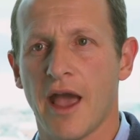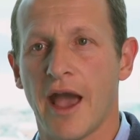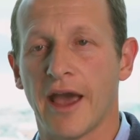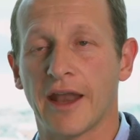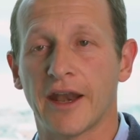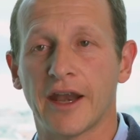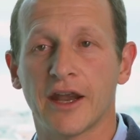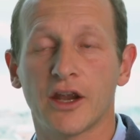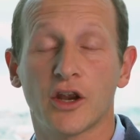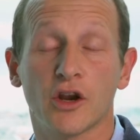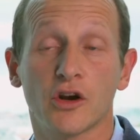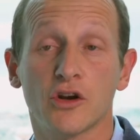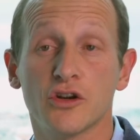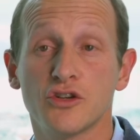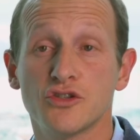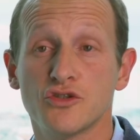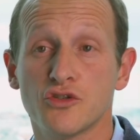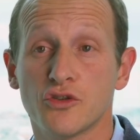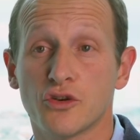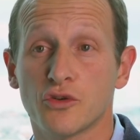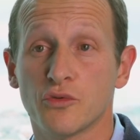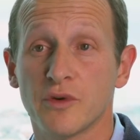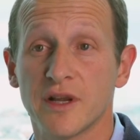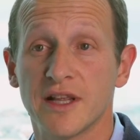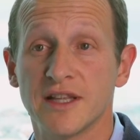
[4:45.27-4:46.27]
And I encourage
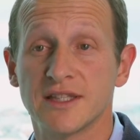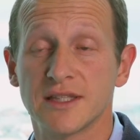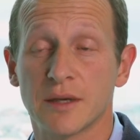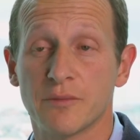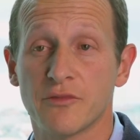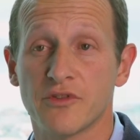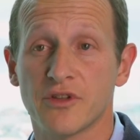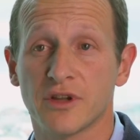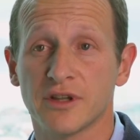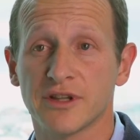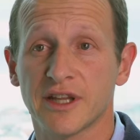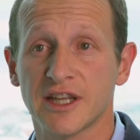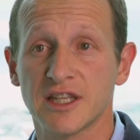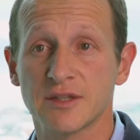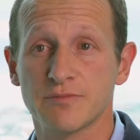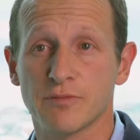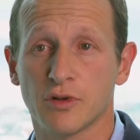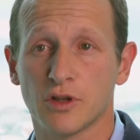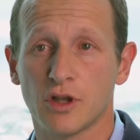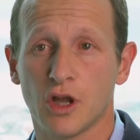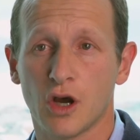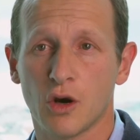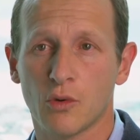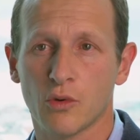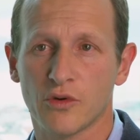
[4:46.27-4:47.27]
you to read some of the links
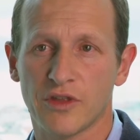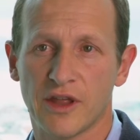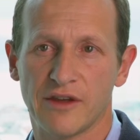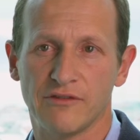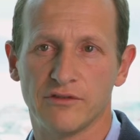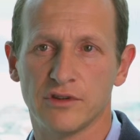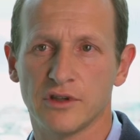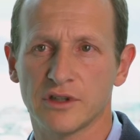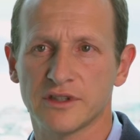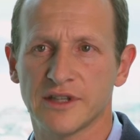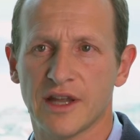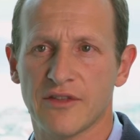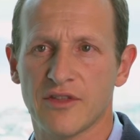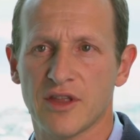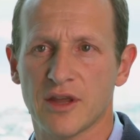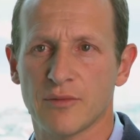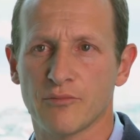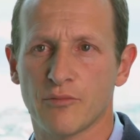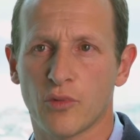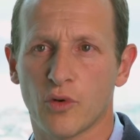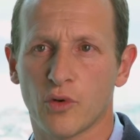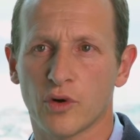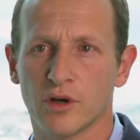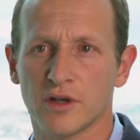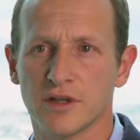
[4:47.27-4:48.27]
below where they've looked at the
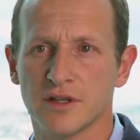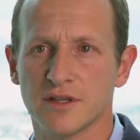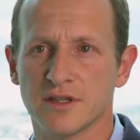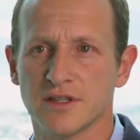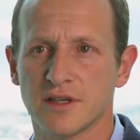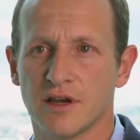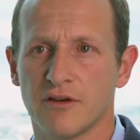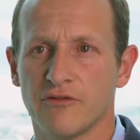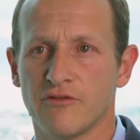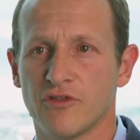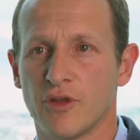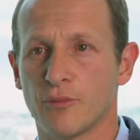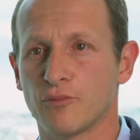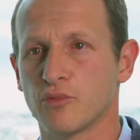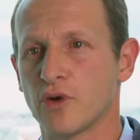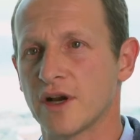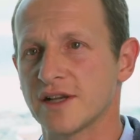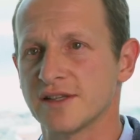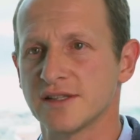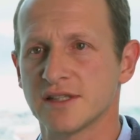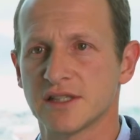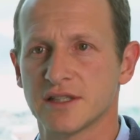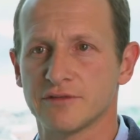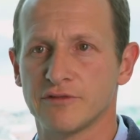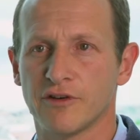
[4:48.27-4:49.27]
importance of the
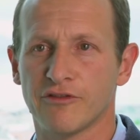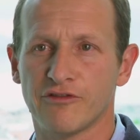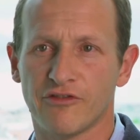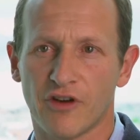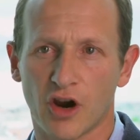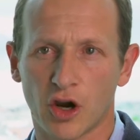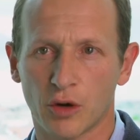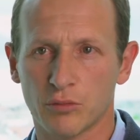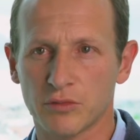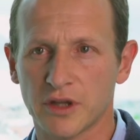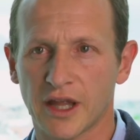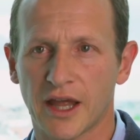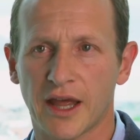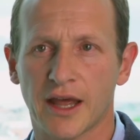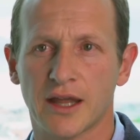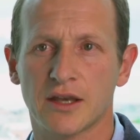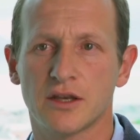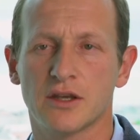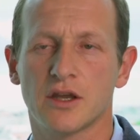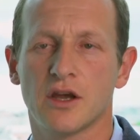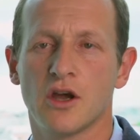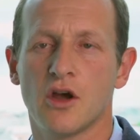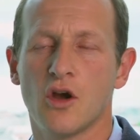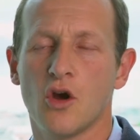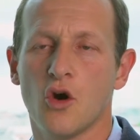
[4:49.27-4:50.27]
presence of a
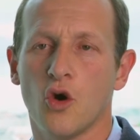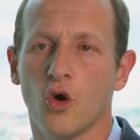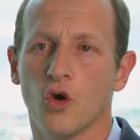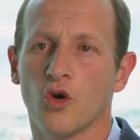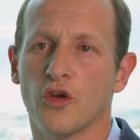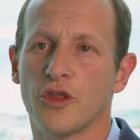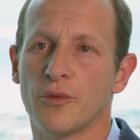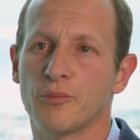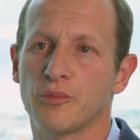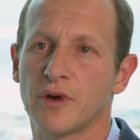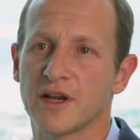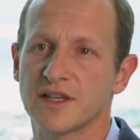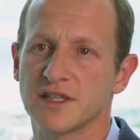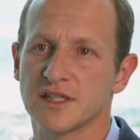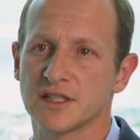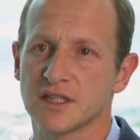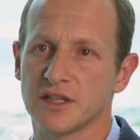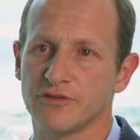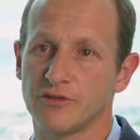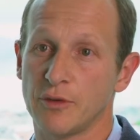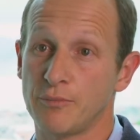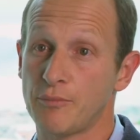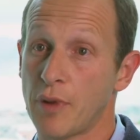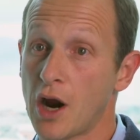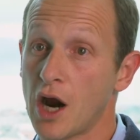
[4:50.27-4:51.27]
farmland or the presence
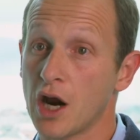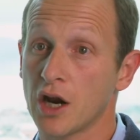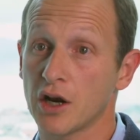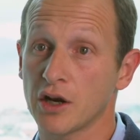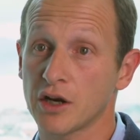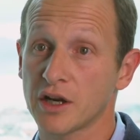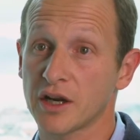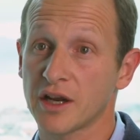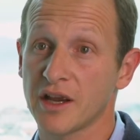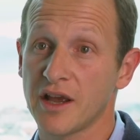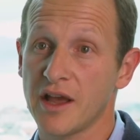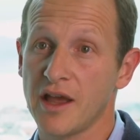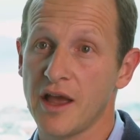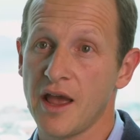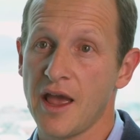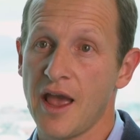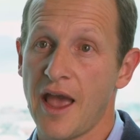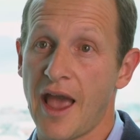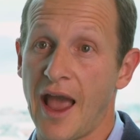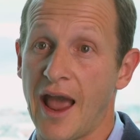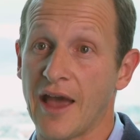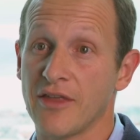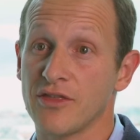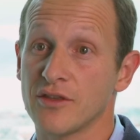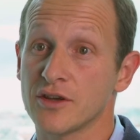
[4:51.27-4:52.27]
of a park
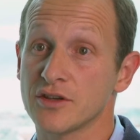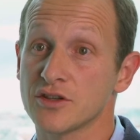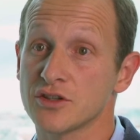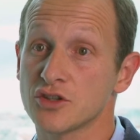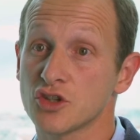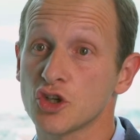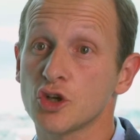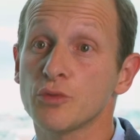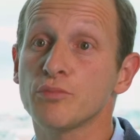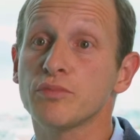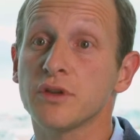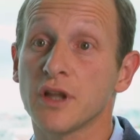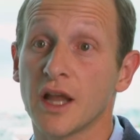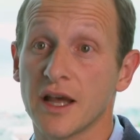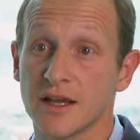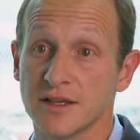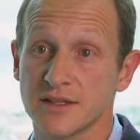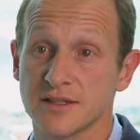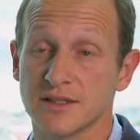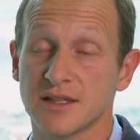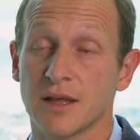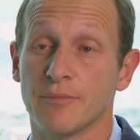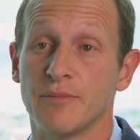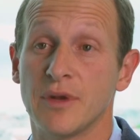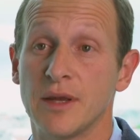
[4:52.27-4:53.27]
and the
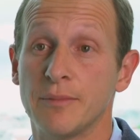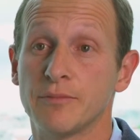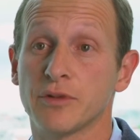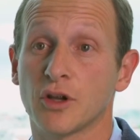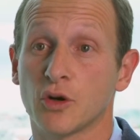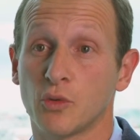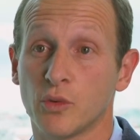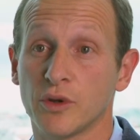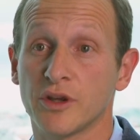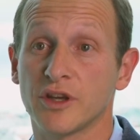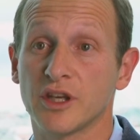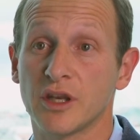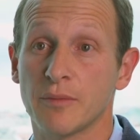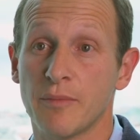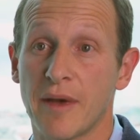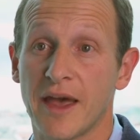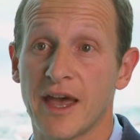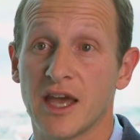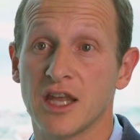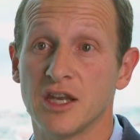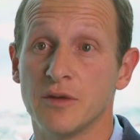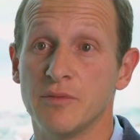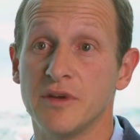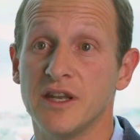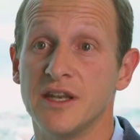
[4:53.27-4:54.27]
surplus that people are willing to
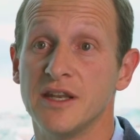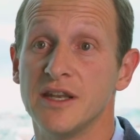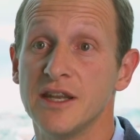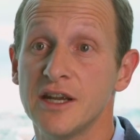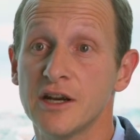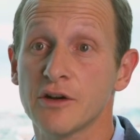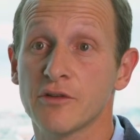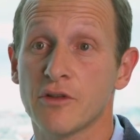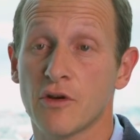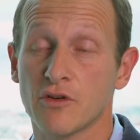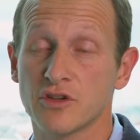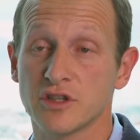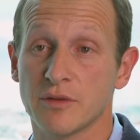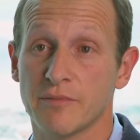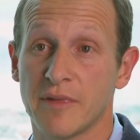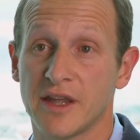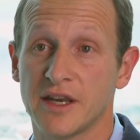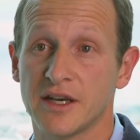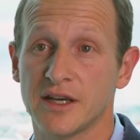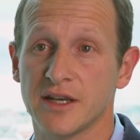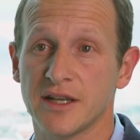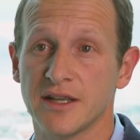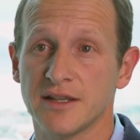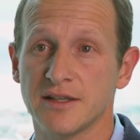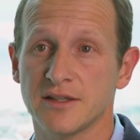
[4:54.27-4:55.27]
pay to be near those
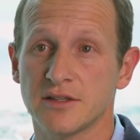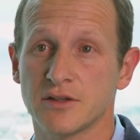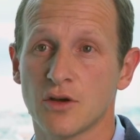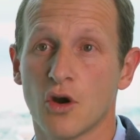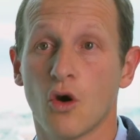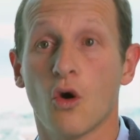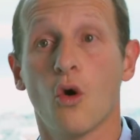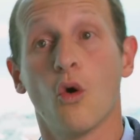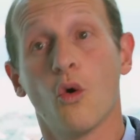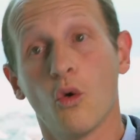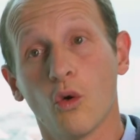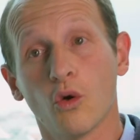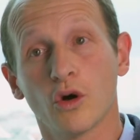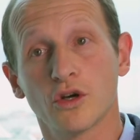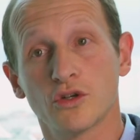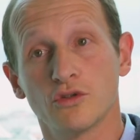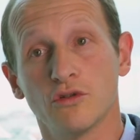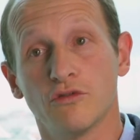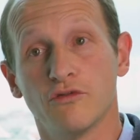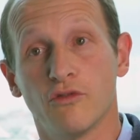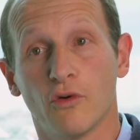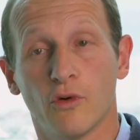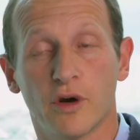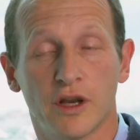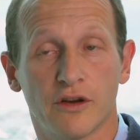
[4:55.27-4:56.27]
amenities or to
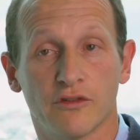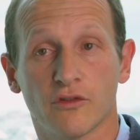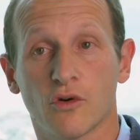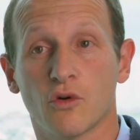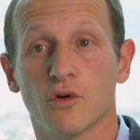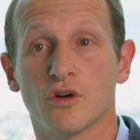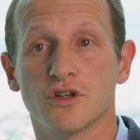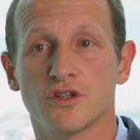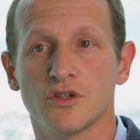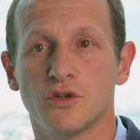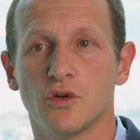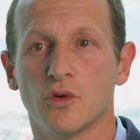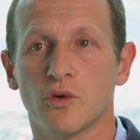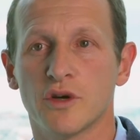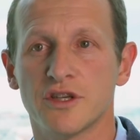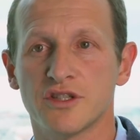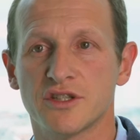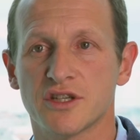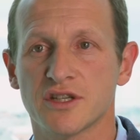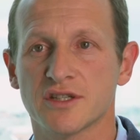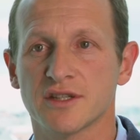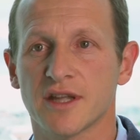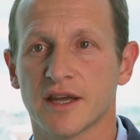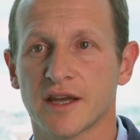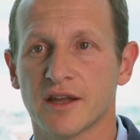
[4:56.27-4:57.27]
avoid, of course, noise,
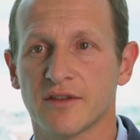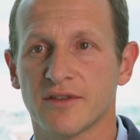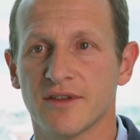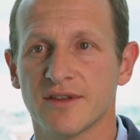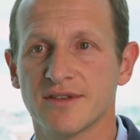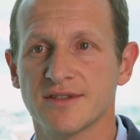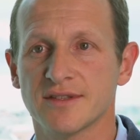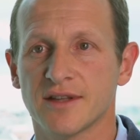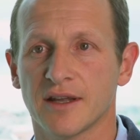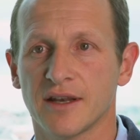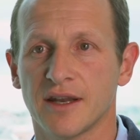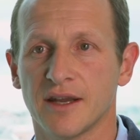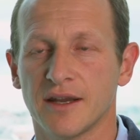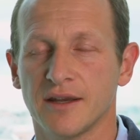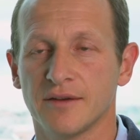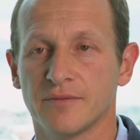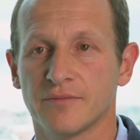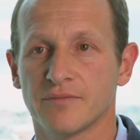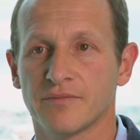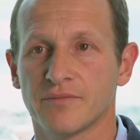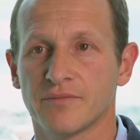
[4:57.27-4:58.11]
just like in this study.